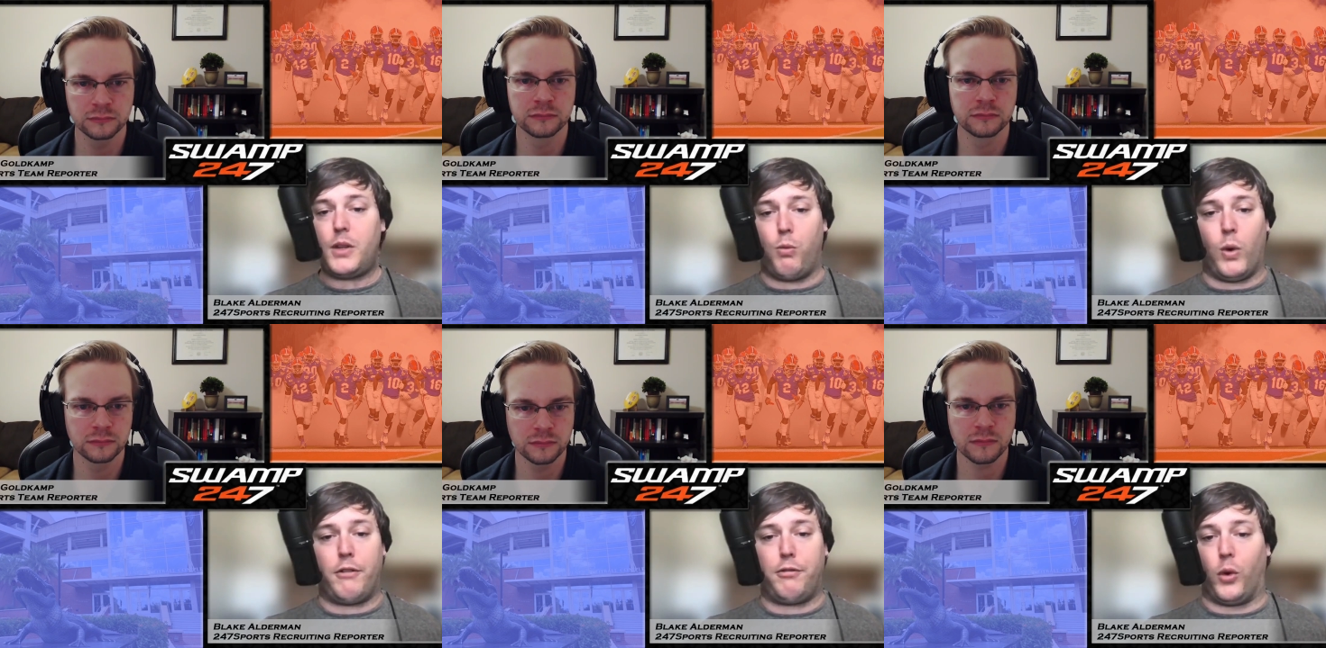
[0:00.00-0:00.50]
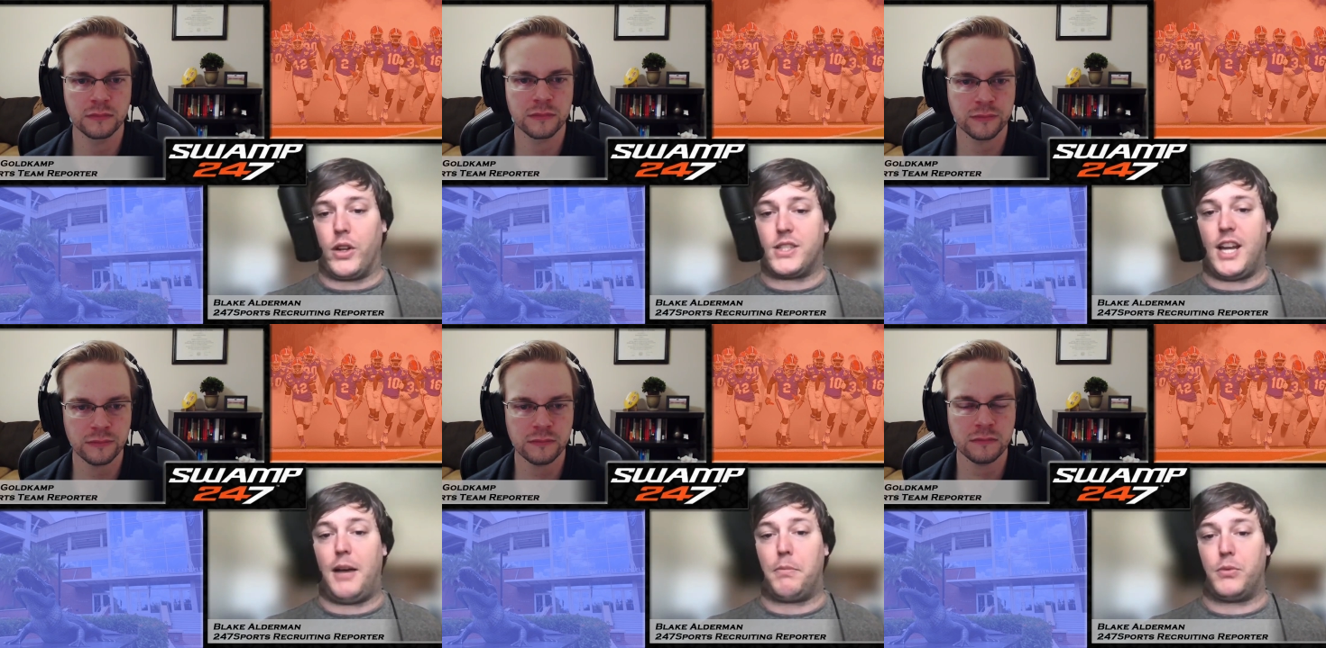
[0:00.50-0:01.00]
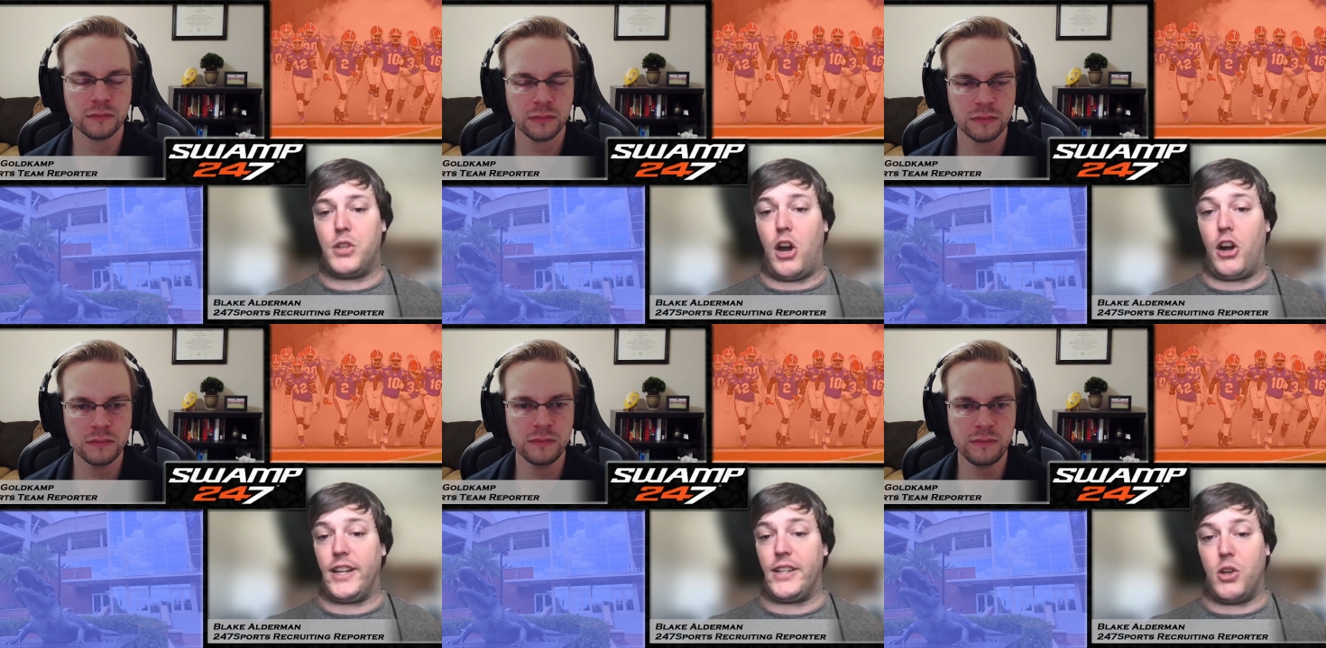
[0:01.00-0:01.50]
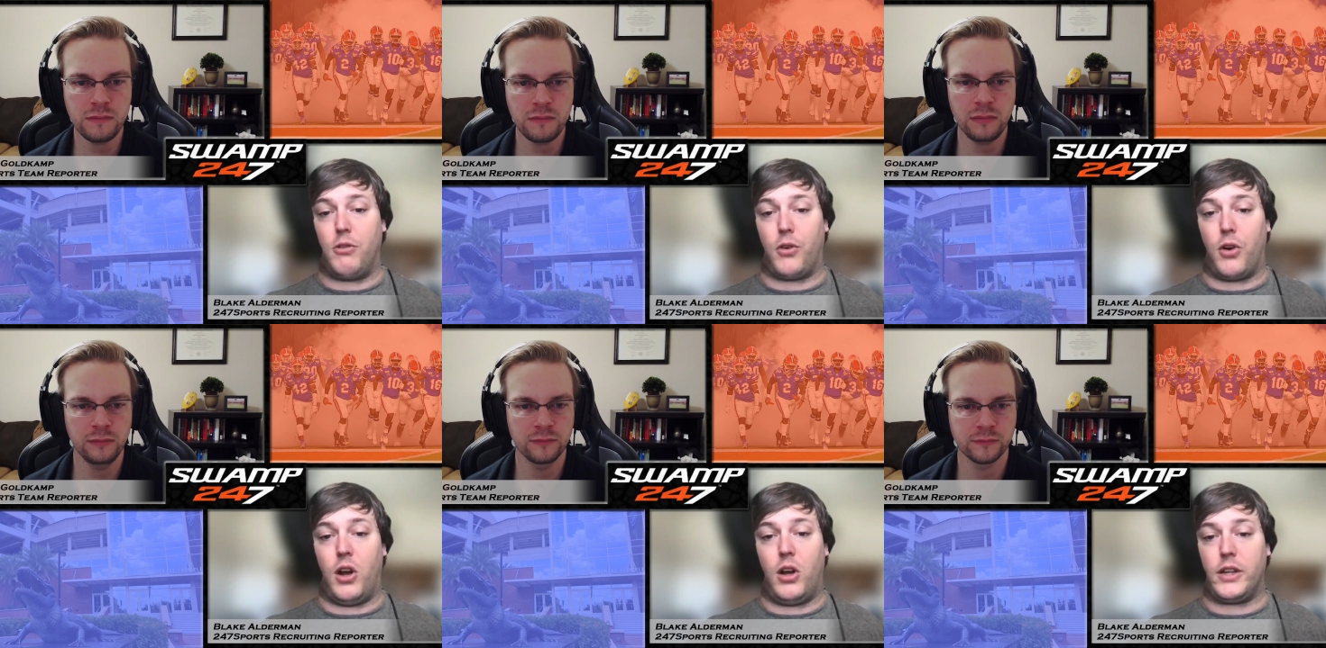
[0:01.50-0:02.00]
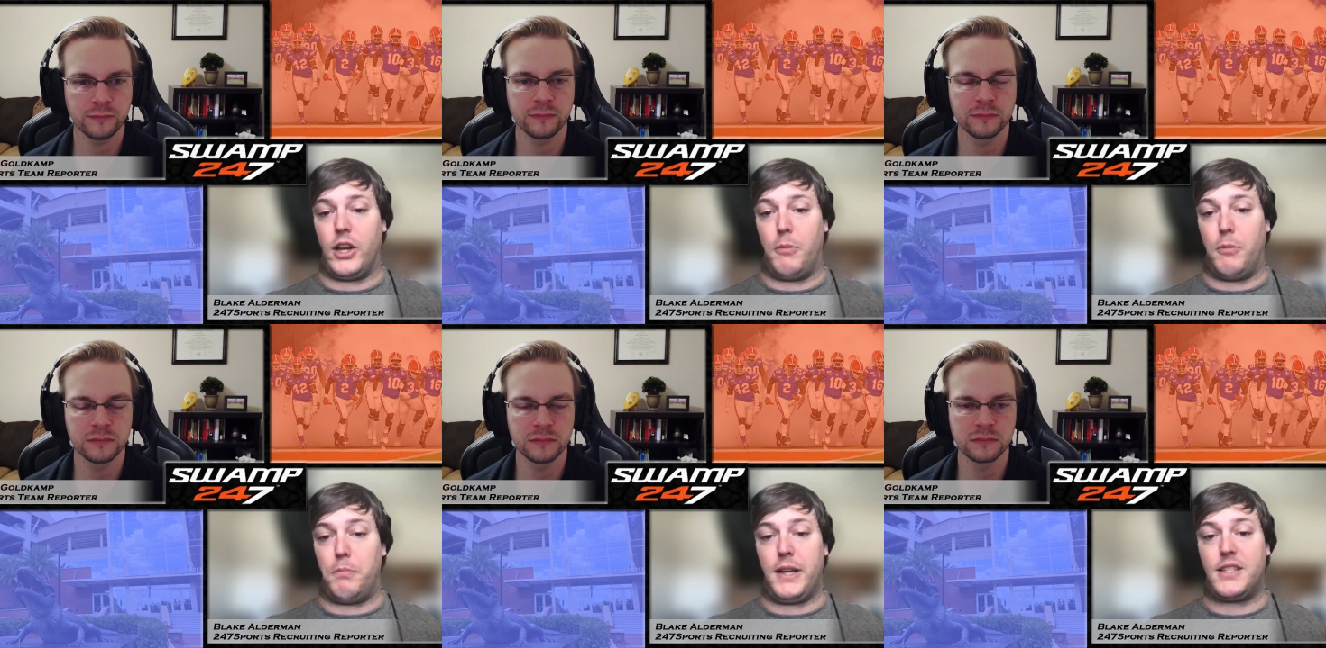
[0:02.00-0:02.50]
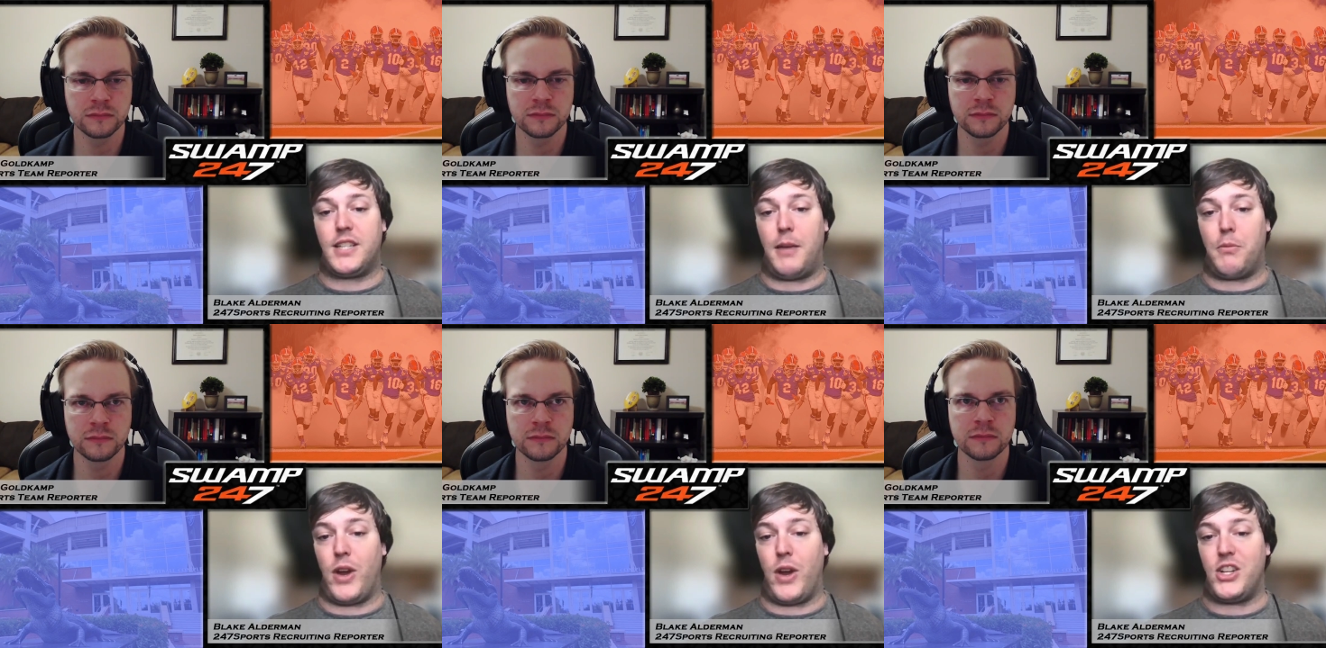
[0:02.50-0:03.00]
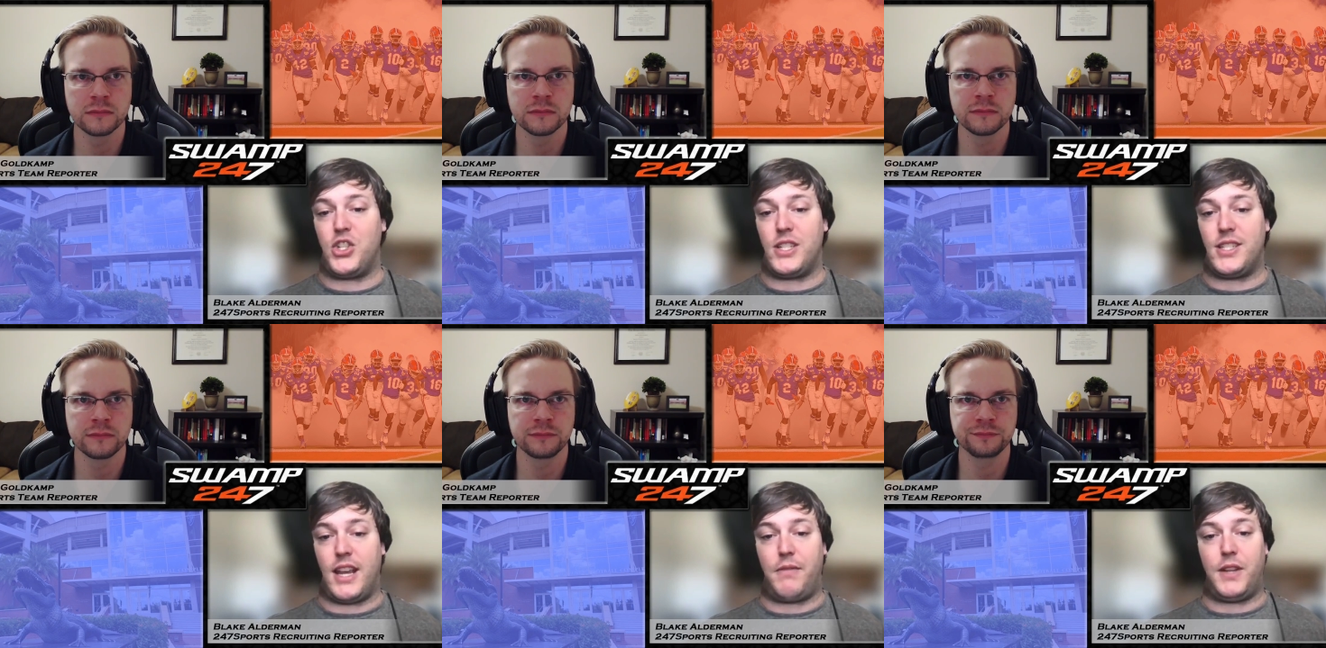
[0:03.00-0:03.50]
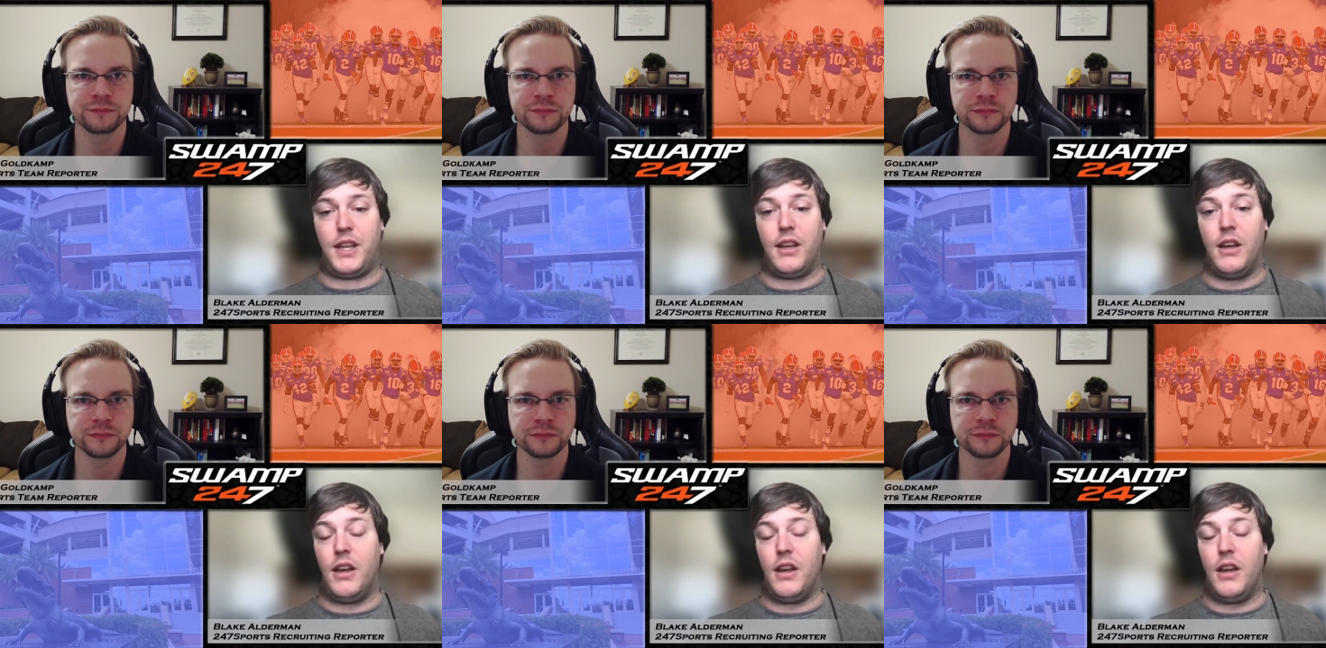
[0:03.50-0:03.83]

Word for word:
Speaker 1: one of Florida's top targets overall, you know, big time rangy safety.